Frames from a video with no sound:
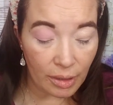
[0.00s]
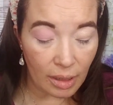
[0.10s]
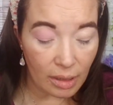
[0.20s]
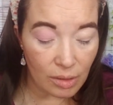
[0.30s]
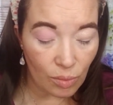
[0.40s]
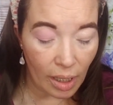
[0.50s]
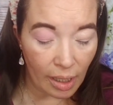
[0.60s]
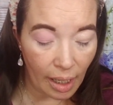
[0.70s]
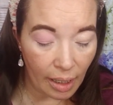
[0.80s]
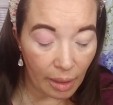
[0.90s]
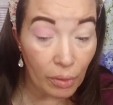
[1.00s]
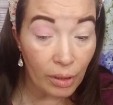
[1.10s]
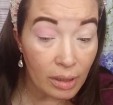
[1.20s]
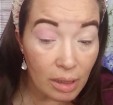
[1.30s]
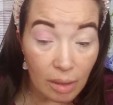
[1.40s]
That is why I
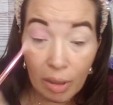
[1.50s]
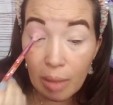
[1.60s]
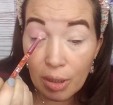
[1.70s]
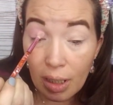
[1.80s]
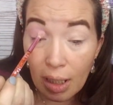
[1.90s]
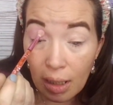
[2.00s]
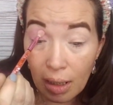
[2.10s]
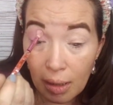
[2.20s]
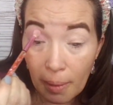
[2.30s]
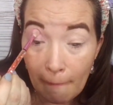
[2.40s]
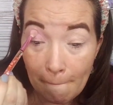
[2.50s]
put the primer on.